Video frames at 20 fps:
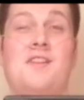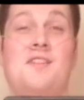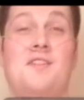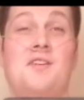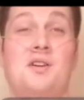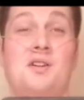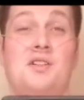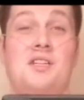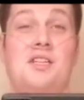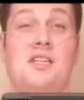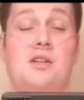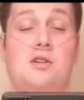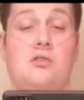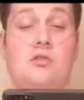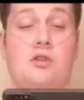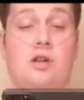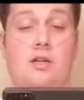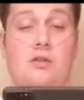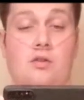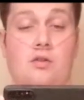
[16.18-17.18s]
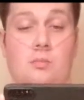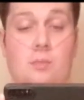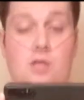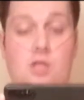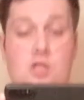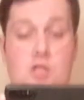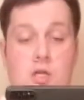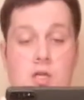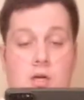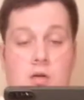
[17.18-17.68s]
it's called Keto
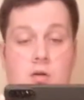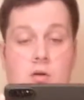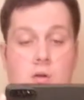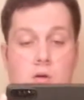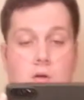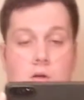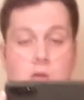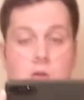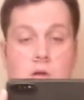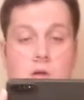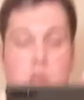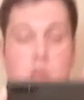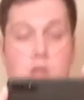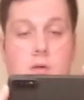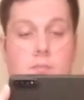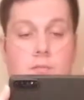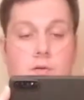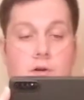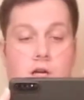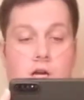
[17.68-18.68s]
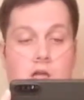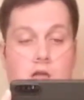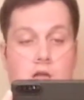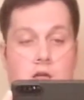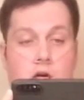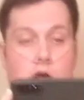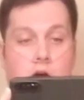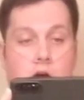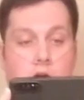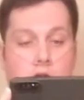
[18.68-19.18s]
Transformation now. Keep forgetting
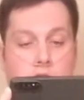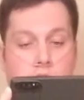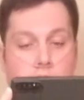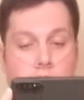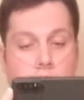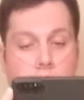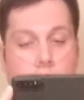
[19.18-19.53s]
that.